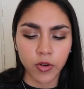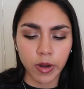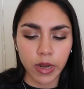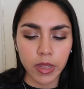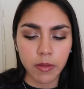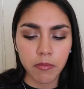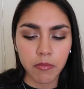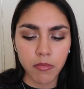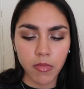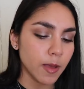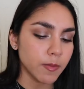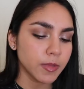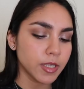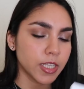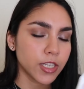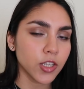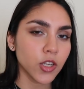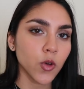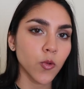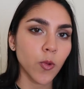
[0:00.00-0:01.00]
Cream. I'm
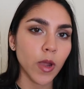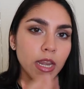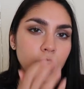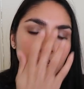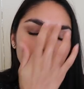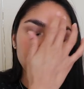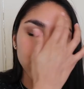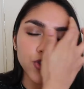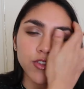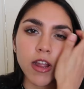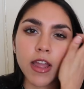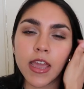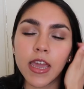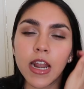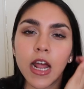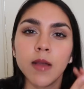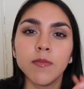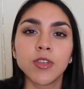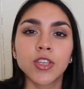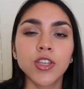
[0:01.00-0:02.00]
still waiting to try
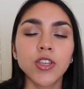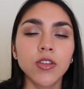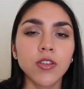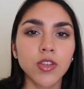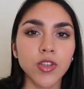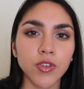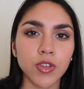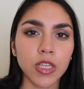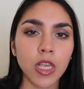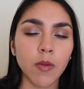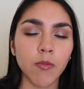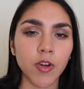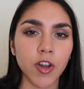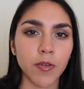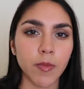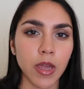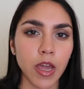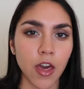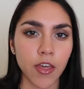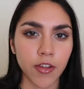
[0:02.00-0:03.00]
it. I'm still using up one
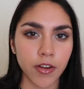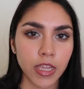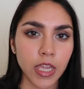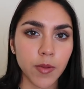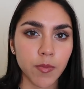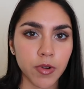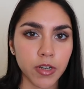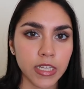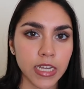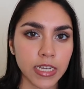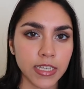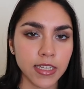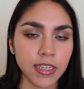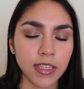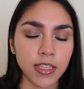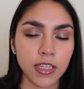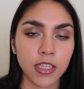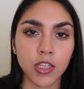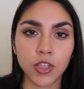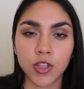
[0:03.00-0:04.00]
of my other heat
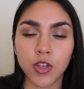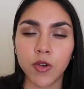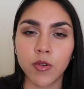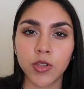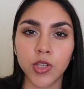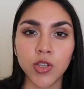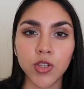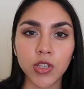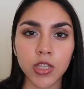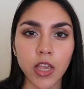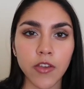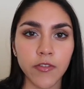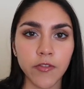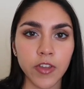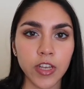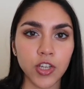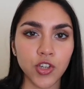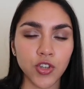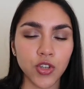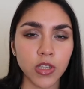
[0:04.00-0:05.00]
protectants, and so as soon as I
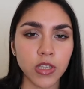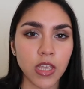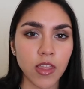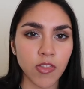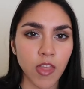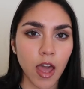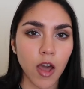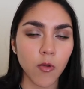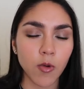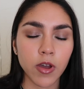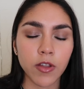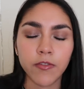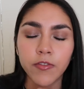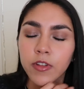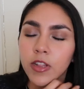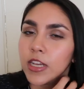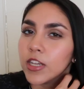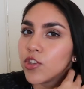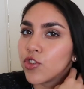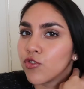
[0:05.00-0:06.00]
finish using that one
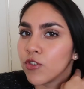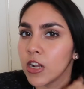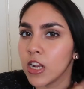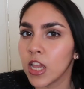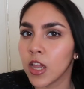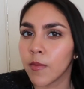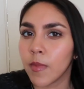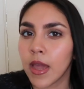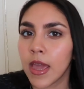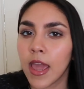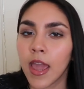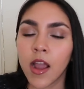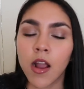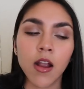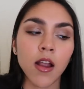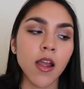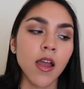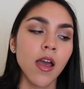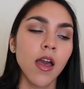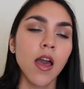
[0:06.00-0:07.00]
for like straightening my
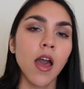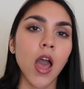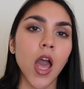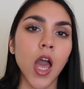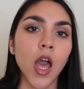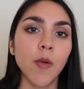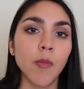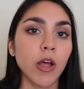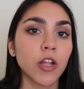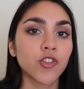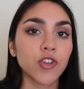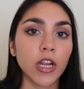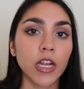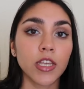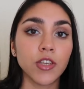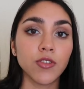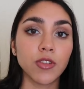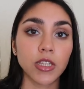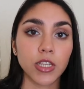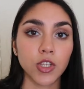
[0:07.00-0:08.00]
hair, I'll try
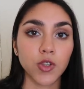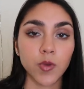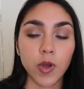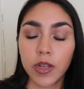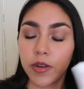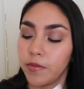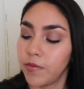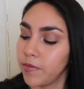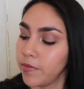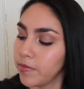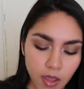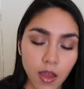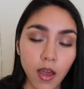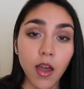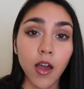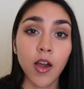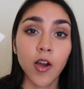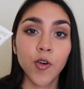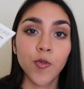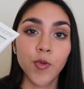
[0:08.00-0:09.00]
to use this one.
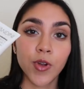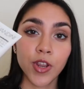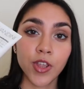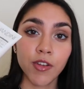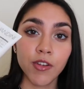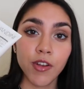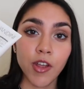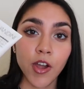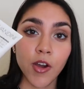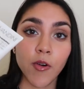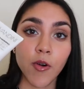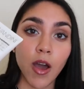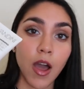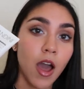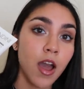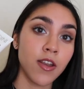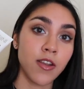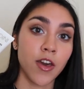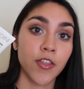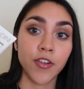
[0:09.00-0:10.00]
Oh, what do you know?
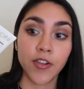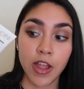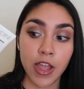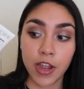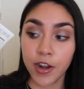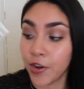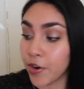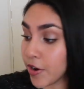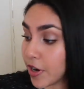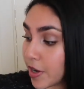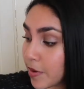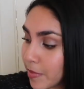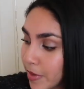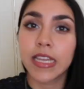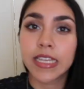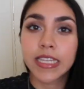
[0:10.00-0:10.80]
Another hand cream.